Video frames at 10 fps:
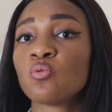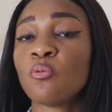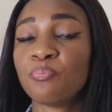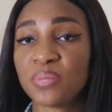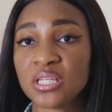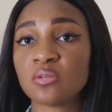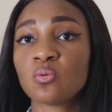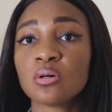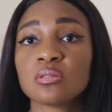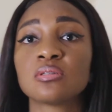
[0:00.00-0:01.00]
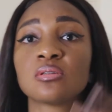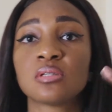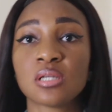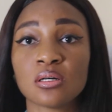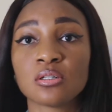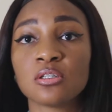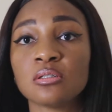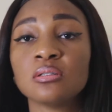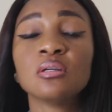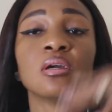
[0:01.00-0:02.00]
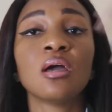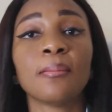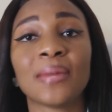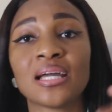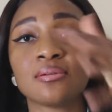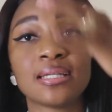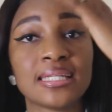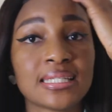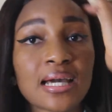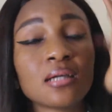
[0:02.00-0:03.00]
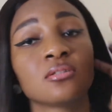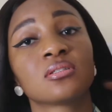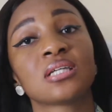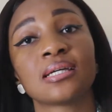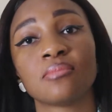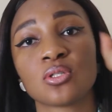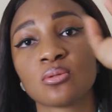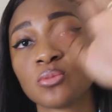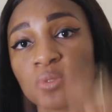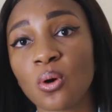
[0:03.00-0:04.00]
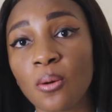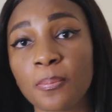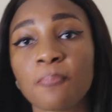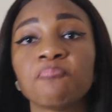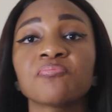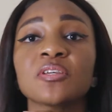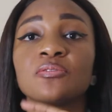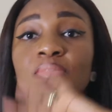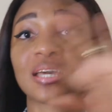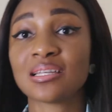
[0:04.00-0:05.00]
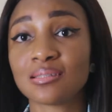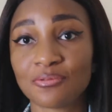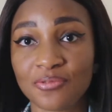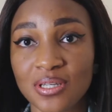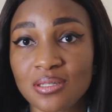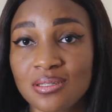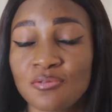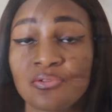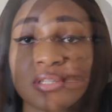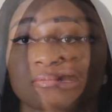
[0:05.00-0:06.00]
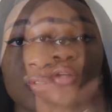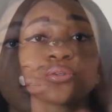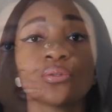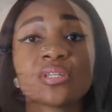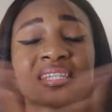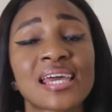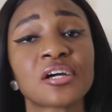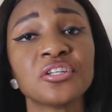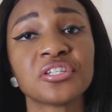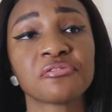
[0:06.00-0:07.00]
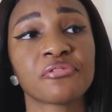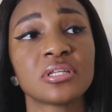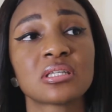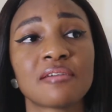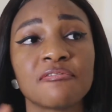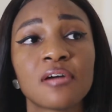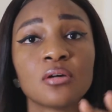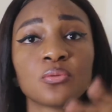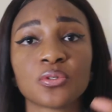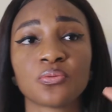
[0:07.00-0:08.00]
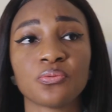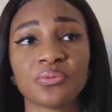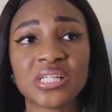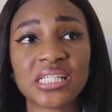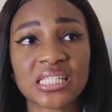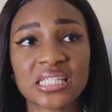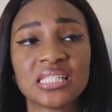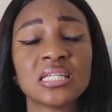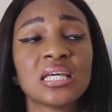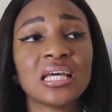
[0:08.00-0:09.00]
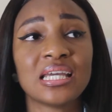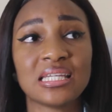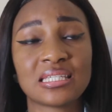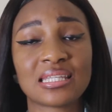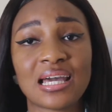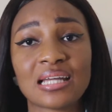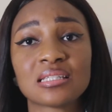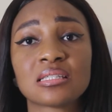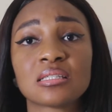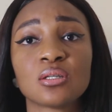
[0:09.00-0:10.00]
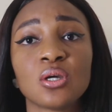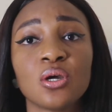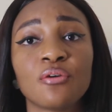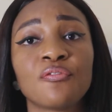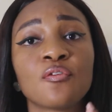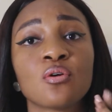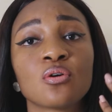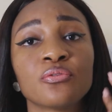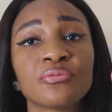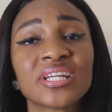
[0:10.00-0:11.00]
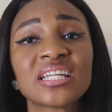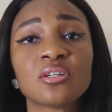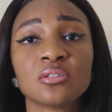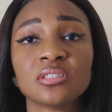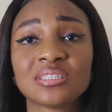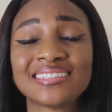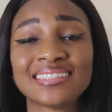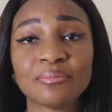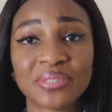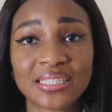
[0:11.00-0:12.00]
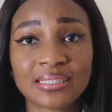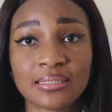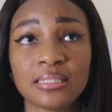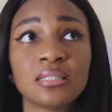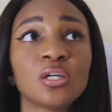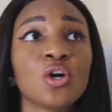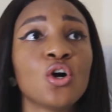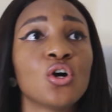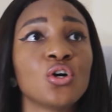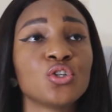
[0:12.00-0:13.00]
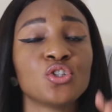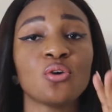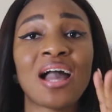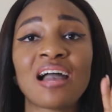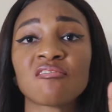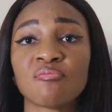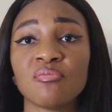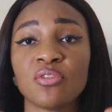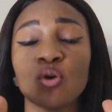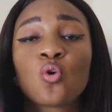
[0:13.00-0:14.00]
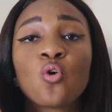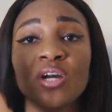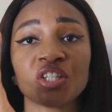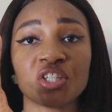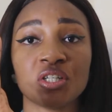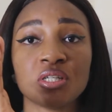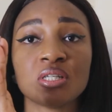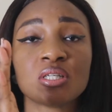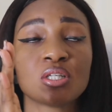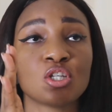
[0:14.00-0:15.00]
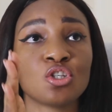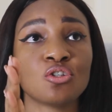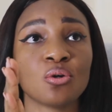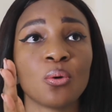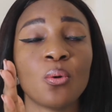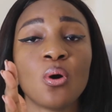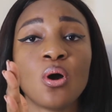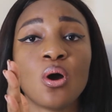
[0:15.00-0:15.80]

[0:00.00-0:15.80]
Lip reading: will be the ones to tell you manually that your time is almost up. So that's the first difference. So the second difference I found with reading is that for reading on the CBT, you have the questions, you know,